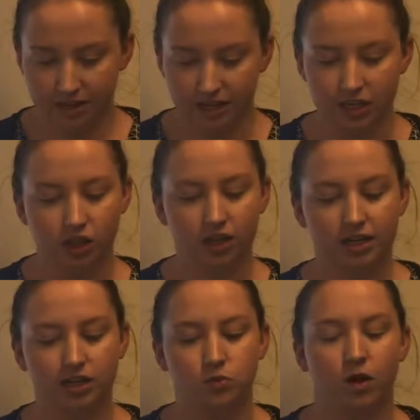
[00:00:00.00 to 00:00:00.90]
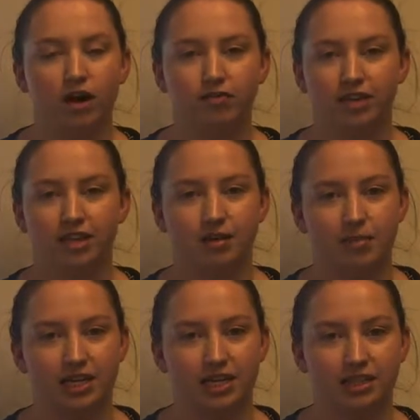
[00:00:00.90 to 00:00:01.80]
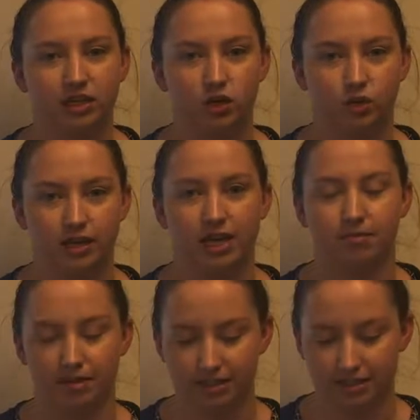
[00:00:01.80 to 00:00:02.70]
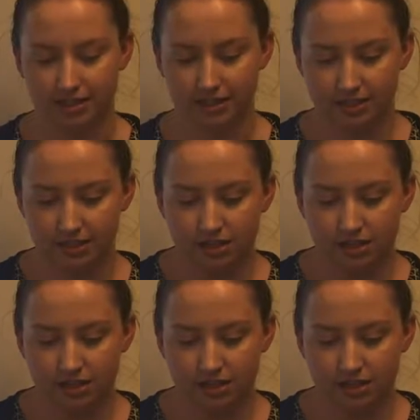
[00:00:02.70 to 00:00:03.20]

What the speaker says: He alerted his wife and they immediately called the ambulance.